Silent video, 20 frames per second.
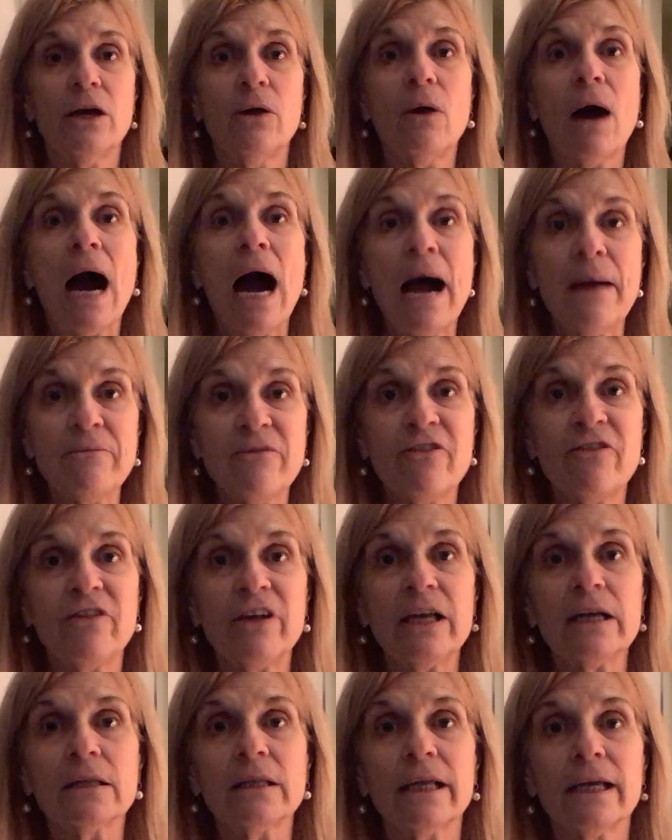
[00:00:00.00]
I'm
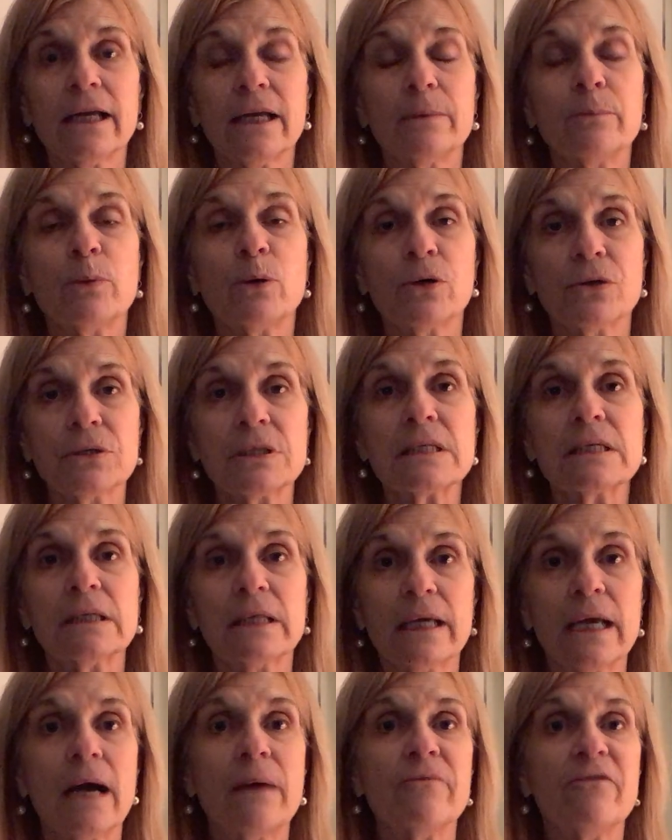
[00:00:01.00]
feeling it.
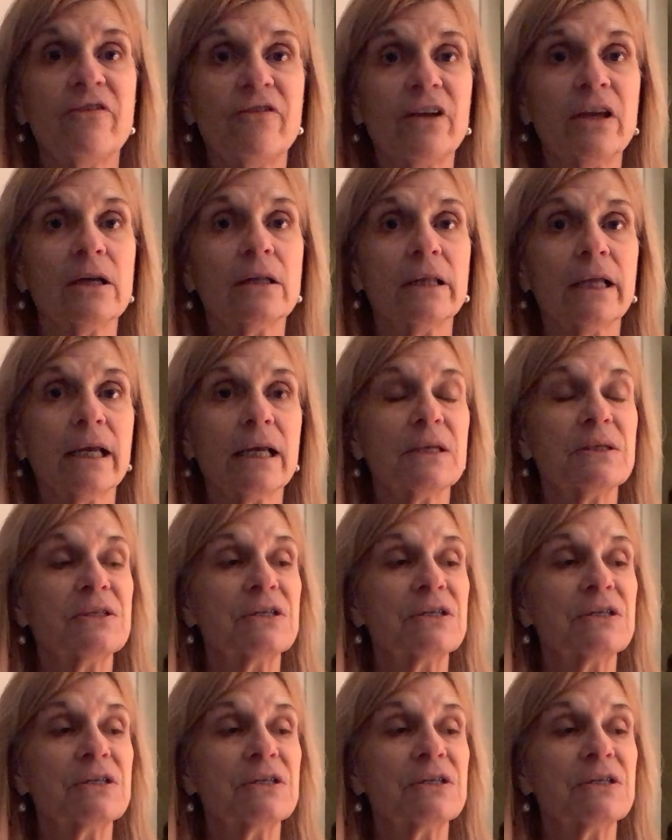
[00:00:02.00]
Personally, I'm feeling it.